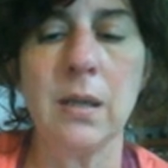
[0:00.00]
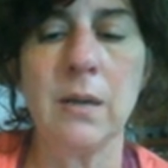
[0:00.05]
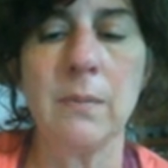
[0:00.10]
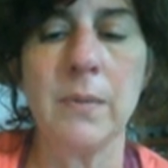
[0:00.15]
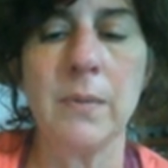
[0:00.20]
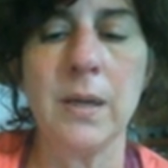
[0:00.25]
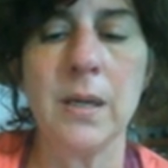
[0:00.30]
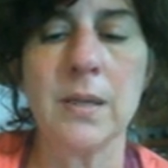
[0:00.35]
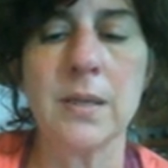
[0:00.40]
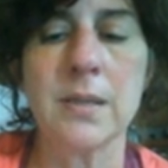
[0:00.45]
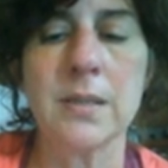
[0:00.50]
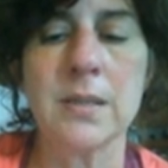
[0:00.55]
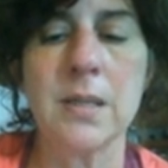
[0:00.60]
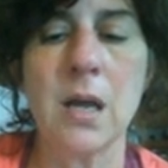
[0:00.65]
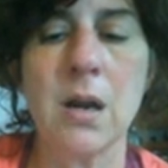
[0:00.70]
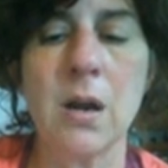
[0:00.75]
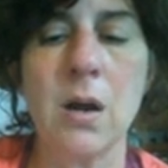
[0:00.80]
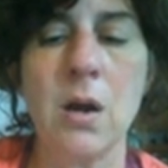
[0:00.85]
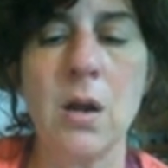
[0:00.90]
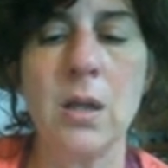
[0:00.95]
I mean, it's
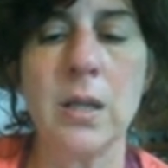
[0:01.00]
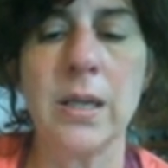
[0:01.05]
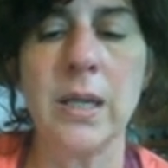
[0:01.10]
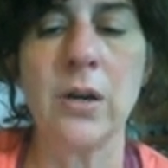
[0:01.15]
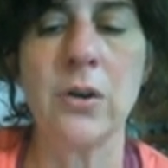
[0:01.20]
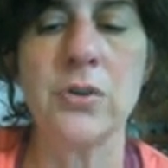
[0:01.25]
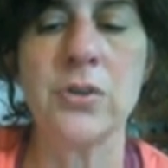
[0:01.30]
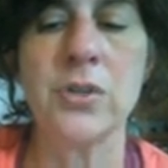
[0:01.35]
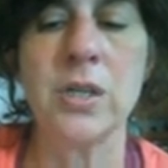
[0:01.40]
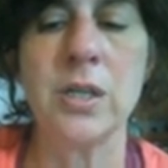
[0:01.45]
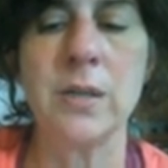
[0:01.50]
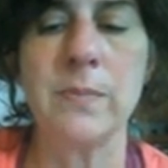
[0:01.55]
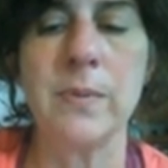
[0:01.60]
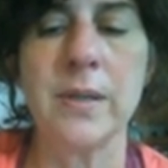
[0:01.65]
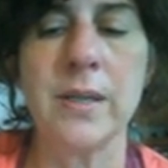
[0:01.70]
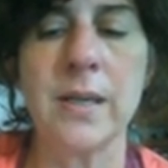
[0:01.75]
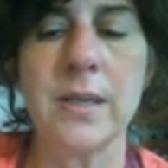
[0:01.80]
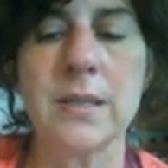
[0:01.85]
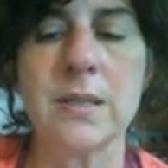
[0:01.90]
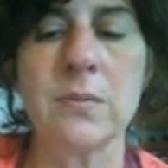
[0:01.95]
not all energy, but
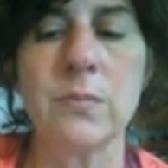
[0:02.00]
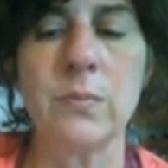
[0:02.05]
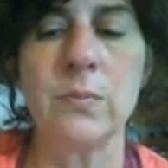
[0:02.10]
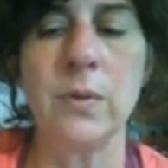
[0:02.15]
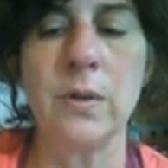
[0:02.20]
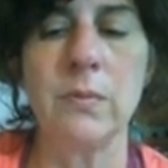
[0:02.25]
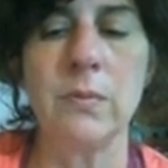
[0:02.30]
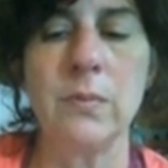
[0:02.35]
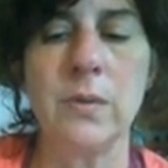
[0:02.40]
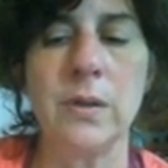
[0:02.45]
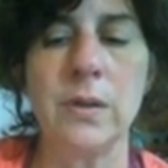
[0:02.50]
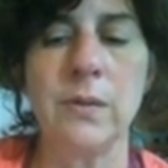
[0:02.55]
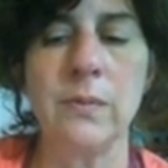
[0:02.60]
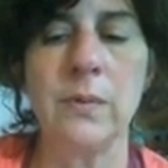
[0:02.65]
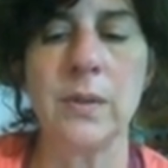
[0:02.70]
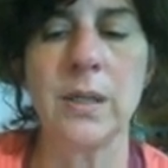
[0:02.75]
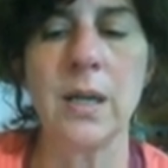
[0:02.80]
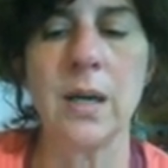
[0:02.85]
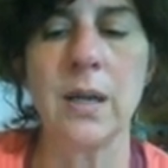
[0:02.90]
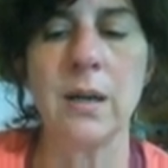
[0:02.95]
that's what we
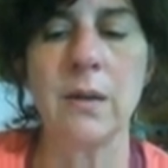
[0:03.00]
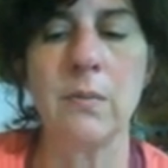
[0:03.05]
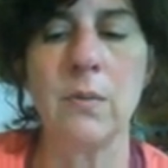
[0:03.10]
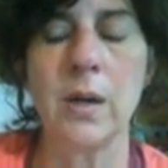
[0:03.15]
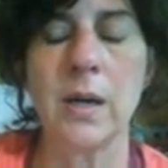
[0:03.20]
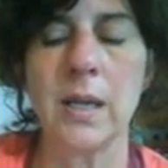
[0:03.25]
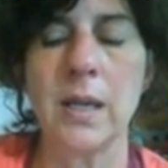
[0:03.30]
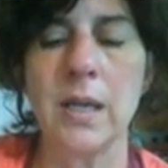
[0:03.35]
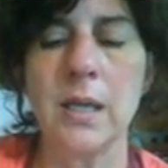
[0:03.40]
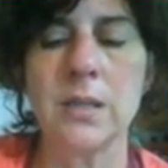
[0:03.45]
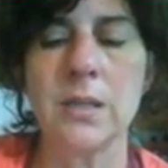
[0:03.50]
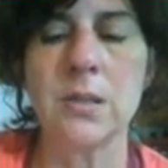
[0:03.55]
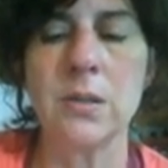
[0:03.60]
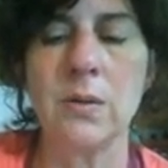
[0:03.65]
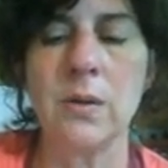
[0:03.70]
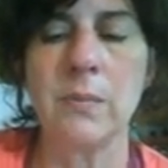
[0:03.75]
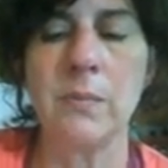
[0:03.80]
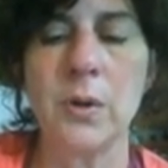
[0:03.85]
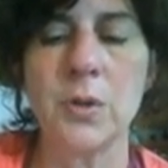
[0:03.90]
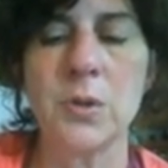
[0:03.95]
kind of want to get to
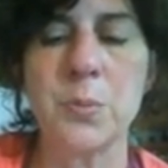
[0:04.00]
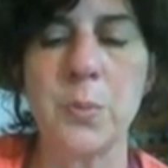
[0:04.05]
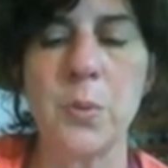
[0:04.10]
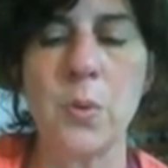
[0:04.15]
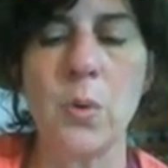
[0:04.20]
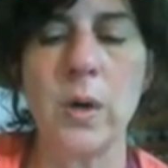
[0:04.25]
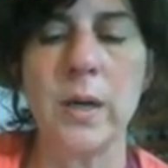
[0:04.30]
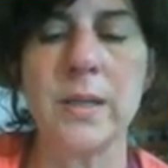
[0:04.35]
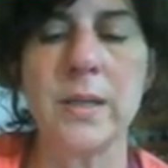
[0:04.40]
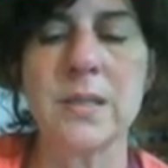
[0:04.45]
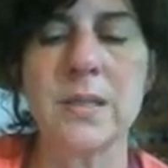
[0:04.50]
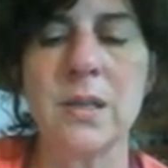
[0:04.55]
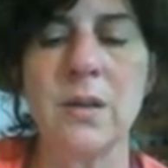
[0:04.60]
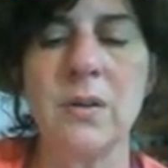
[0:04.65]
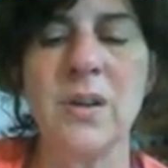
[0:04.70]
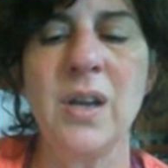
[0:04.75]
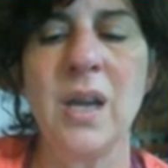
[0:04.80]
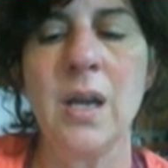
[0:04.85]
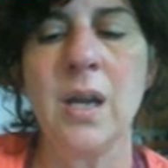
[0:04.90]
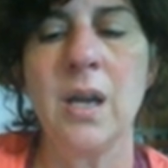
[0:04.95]
at most points.
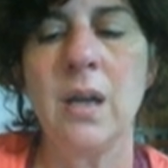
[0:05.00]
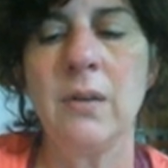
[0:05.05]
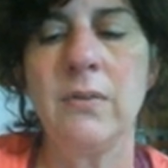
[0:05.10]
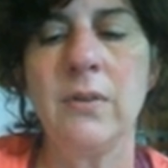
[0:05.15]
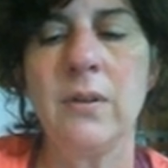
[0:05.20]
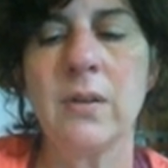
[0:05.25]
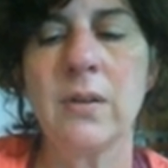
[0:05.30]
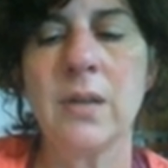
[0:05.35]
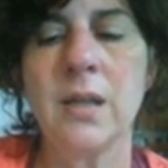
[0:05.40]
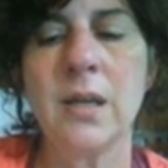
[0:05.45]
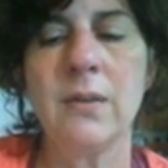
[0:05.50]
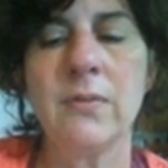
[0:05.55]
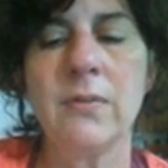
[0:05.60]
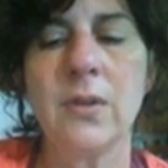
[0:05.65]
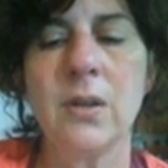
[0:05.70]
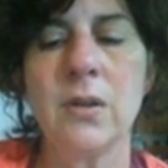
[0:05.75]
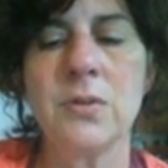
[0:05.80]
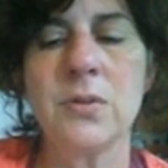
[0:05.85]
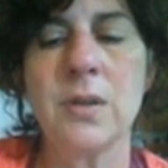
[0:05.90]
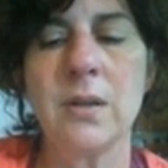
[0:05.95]
So if you think of
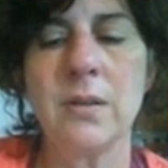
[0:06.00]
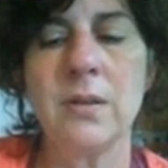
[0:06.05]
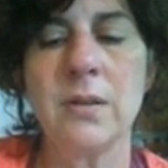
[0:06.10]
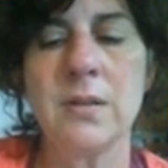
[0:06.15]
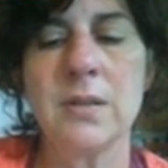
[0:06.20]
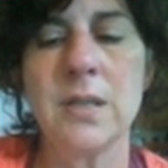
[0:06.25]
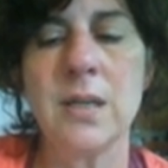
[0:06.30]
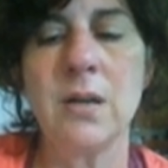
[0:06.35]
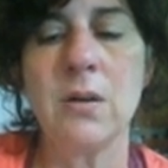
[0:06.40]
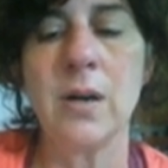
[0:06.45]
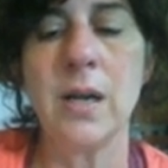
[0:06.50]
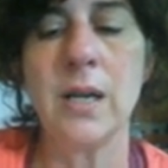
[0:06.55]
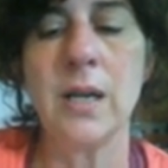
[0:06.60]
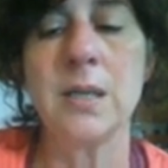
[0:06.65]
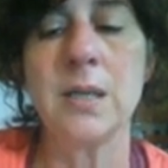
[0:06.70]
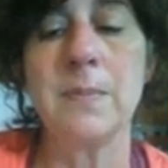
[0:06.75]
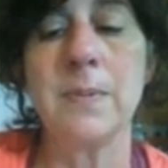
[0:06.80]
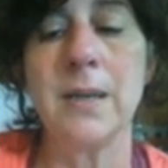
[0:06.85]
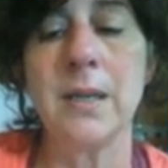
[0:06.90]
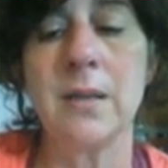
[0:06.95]
those, you see here
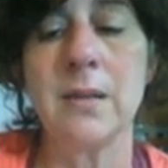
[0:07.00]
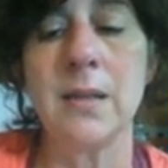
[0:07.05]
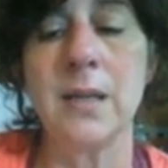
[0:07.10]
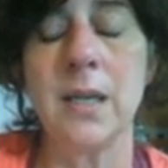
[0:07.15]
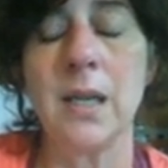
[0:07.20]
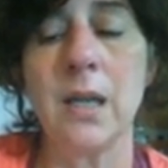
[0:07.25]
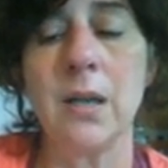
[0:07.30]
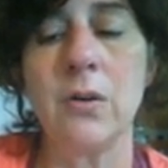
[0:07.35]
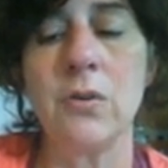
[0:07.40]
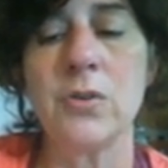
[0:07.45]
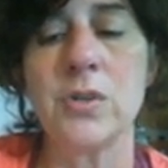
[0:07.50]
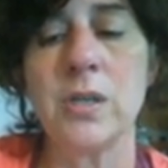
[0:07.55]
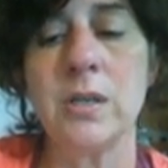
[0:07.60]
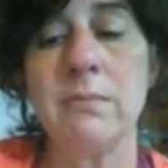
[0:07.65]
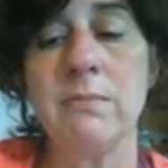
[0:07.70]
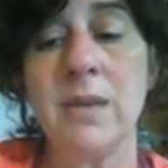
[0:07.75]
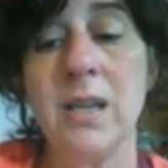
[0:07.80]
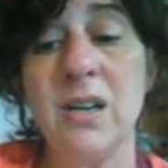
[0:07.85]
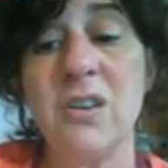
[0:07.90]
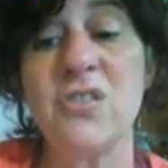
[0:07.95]
ATP, think energy.
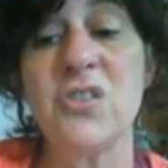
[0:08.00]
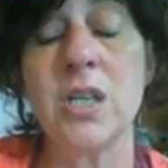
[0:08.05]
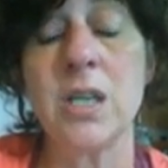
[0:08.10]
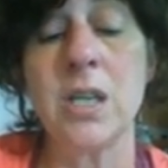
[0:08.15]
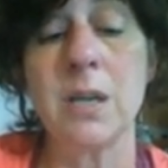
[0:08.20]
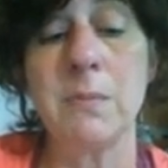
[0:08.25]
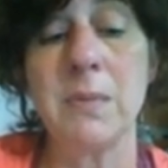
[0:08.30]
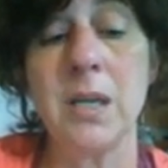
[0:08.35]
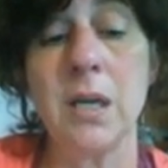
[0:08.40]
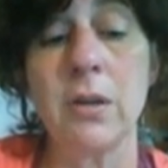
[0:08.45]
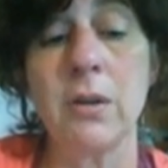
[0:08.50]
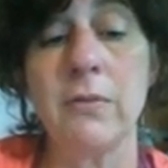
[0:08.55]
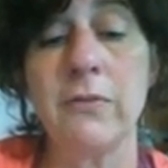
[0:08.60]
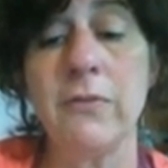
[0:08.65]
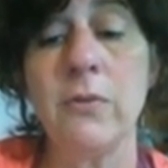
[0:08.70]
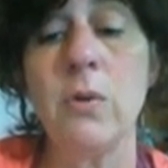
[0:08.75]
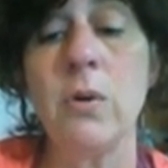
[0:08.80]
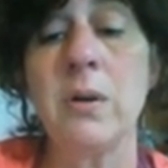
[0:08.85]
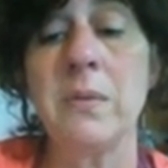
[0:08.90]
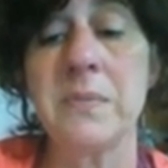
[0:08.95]
Energy can be other
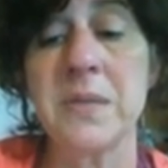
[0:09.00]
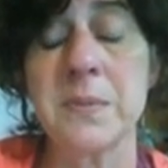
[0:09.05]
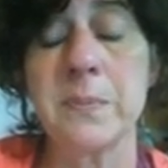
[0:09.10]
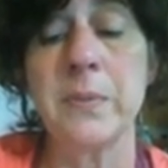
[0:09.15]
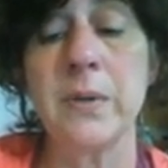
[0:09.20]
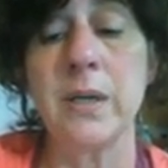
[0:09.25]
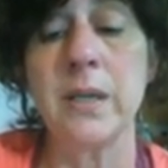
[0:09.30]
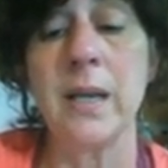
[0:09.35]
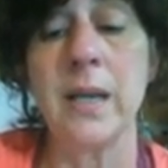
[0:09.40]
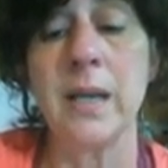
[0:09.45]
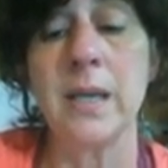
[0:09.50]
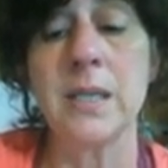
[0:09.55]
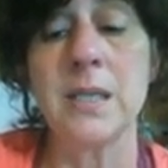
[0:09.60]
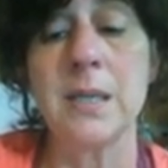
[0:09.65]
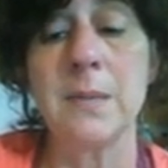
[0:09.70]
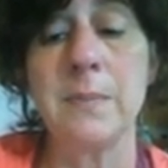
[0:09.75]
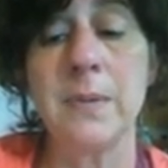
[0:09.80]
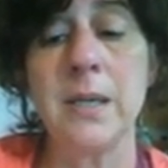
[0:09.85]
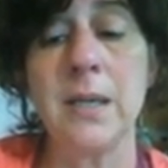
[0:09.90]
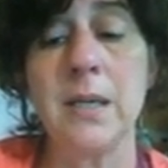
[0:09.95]
forms, but
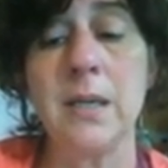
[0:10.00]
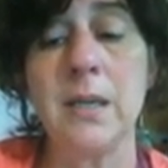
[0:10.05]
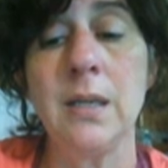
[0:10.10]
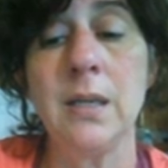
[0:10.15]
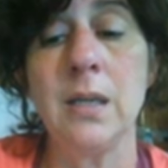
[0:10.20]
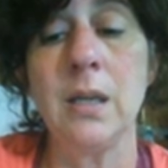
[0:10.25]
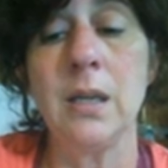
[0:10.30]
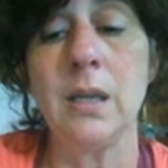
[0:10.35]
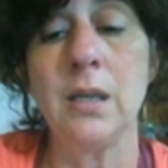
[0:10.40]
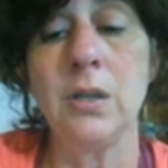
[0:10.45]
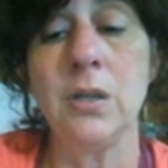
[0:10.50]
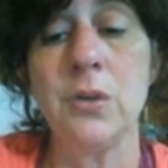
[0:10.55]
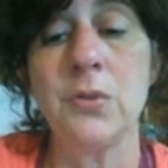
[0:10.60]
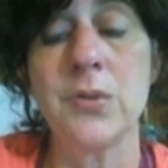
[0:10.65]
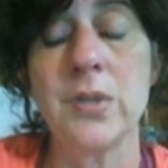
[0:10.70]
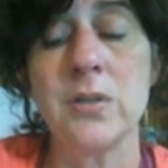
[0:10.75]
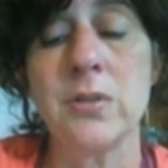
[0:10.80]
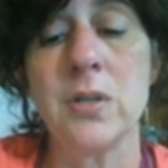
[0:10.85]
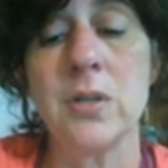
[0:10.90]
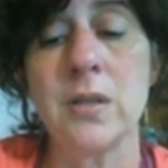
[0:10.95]
ATP
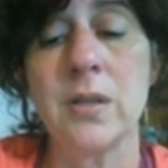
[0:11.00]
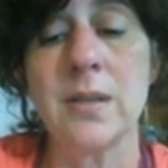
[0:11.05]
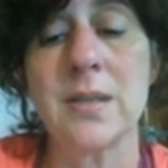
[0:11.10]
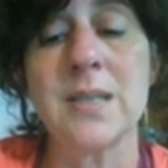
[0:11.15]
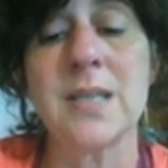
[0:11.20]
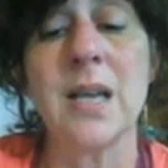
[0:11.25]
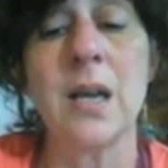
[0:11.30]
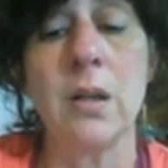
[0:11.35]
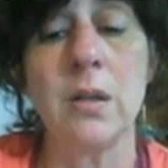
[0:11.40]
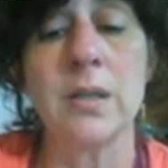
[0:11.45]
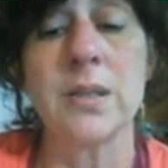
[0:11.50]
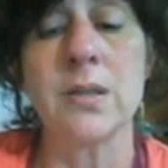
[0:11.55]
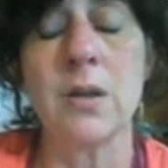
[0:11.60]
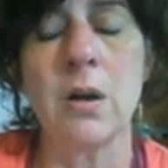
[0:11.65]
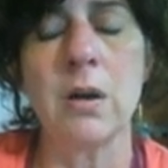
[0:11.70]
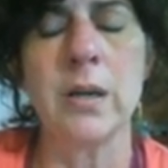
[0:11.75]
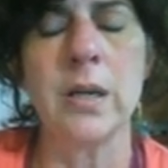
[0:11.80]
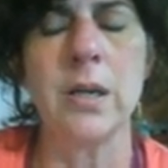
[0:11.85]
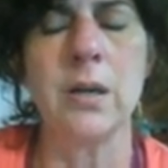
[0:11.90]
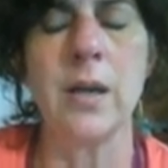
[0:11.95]
usage in the cell is
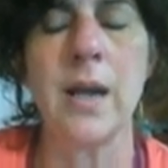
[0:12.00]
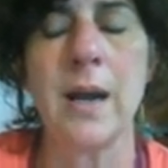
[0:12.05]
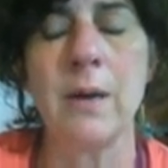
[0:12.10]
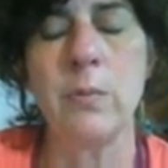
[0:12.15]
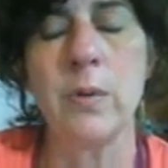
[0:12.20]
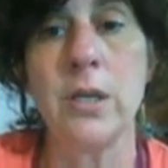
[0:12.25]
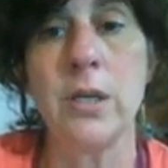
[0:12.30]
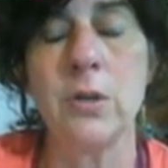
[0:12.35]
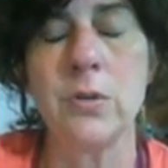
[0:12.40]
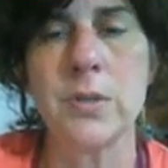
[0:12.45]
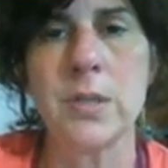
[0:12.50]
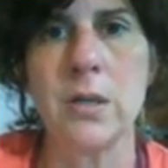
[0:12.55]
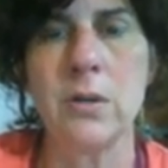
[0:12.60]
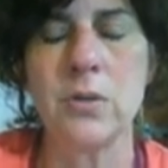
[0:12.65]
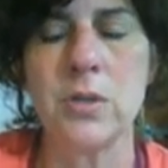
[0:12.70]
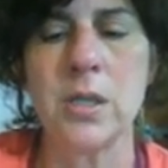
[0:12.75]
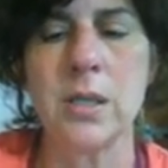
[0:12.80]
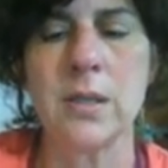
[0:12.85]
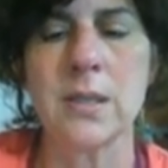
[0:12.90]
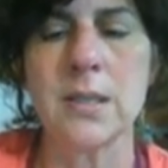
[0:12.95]
how we use
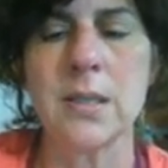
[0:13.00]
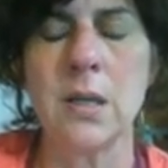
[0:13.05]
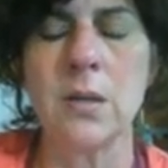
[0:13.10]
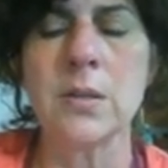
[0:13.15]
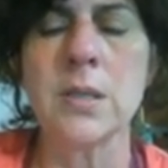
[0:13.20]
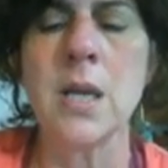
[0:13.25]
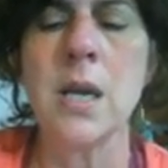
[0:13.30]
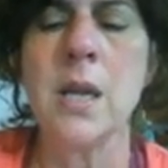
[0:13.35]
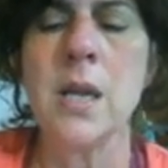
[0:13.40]
energy in the cells.